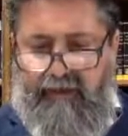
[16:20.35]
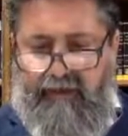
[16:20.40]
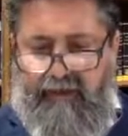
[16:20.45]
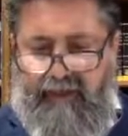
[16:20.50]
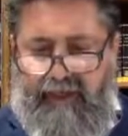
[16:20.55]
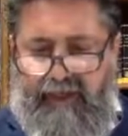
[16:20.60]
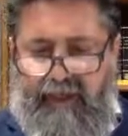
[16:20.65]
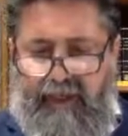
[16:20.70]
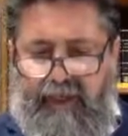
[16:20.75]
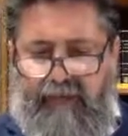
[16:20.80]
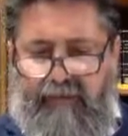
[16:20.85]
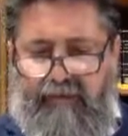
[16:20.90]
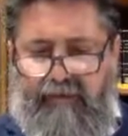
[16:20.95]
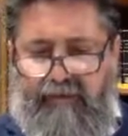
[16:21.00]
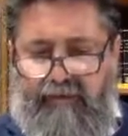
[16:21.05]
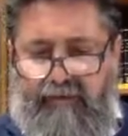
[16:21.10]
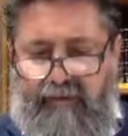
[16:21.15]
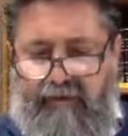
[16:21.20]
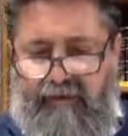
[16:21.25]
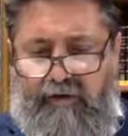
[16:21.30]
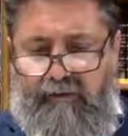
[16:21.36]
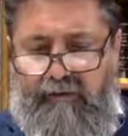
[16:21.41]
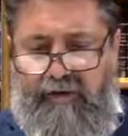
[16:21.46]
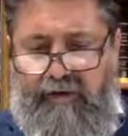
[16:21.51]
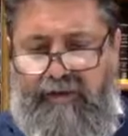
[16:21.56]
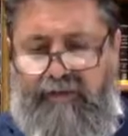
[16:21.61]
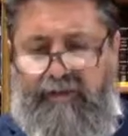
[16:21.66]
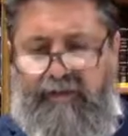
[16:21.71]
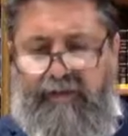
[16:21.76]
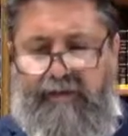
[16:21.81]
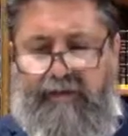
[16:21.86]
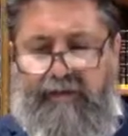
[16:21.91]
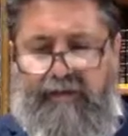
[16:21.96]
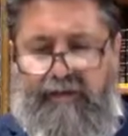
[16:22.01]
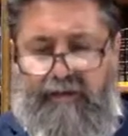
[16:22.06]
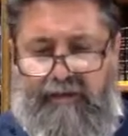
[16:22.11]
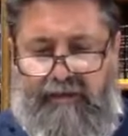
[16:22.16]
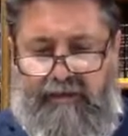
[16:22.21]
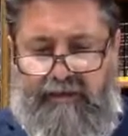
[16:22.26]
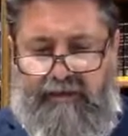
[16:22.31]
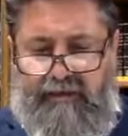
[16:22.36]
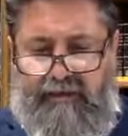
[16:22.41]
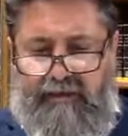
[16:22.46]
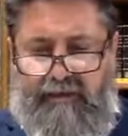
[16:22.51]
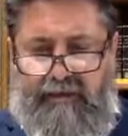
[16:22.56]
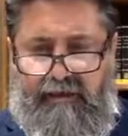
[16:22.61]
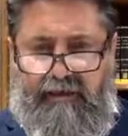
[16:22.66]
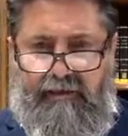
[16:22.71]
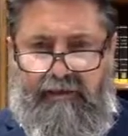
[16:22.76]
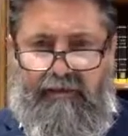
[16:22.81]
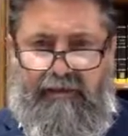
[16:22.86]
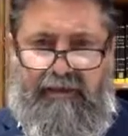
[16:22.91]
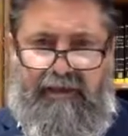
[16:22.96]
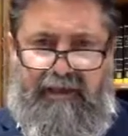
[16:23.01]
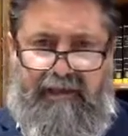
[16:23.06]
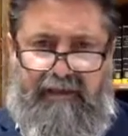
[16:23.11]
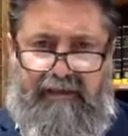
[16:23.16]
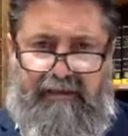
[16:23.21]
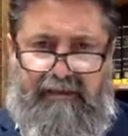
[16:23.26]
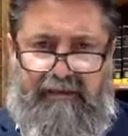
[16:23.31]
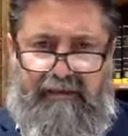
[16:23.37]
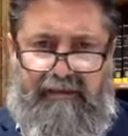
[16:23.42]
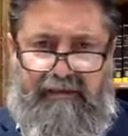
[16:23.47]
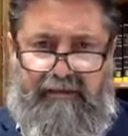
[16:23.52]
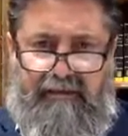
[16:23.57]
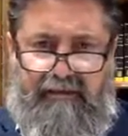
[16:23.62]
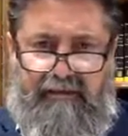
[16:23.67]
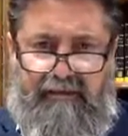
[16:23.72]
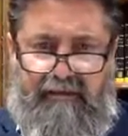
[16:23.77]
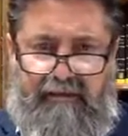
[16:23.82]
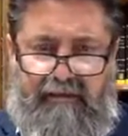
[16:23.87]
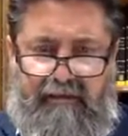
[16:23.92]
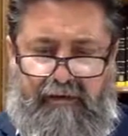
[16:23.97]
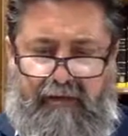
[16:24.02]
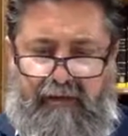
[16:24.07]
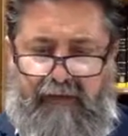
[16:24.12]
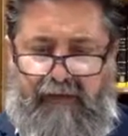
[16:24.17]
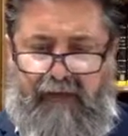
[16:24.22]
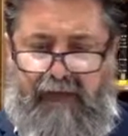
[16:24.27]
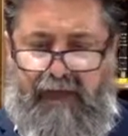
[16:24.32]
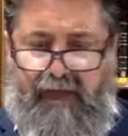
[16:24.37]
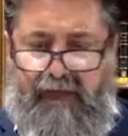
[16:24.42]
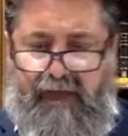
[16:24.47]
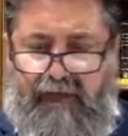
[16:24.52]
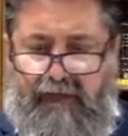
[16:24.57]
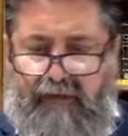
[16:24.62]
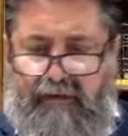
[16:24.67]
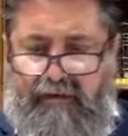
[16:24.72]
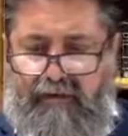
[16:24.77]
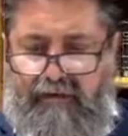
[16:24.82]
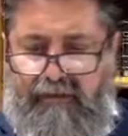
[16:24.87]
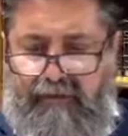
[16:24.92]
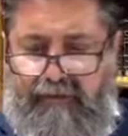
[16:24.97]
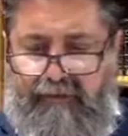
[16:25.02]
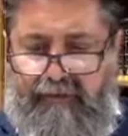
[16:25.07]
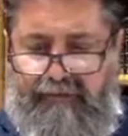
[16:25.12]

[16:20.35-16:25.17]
But here the Torah mentioned the two sons of Eli HaCohen.